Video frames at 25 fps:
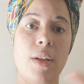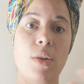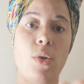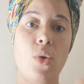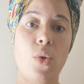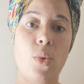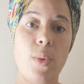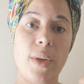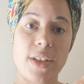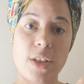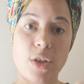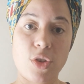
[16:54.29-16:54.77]

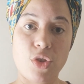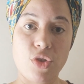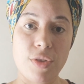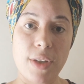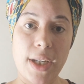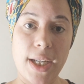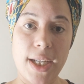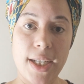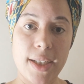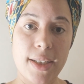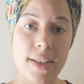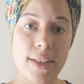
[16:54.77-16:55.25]
always
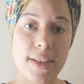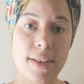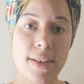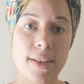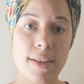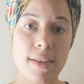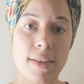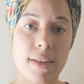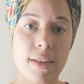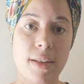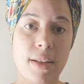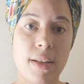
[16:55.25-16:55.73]
attracts
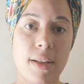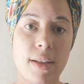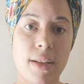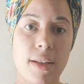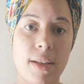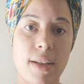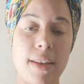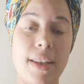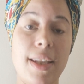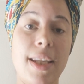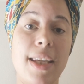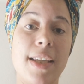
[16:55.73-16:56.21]

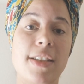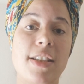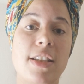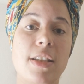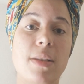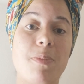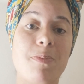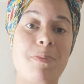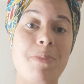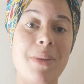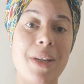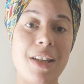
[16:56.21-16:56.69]
the
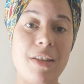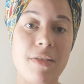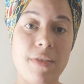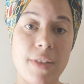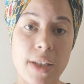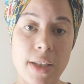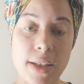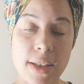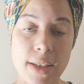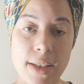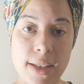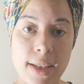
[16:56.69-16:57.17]

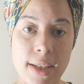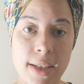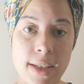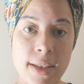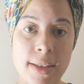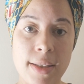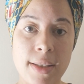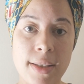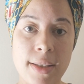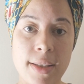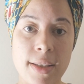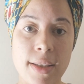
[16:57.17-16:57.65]

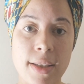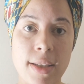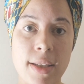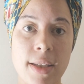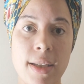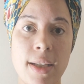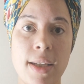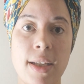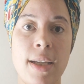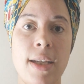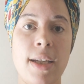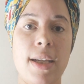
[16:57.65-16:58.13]
experiences
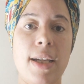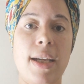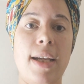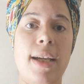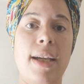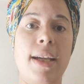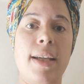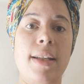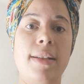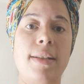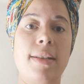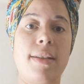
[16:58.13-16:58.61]

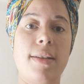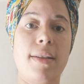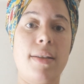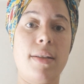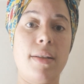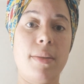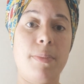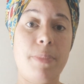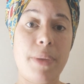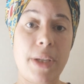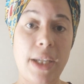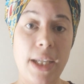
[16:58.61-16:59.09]
and
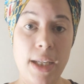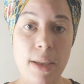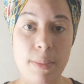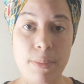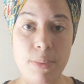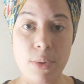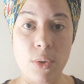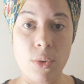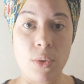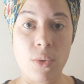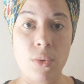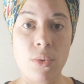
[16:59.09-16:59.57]
the
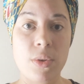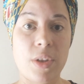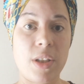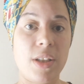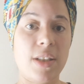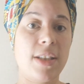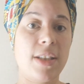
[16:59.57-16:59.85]
people, the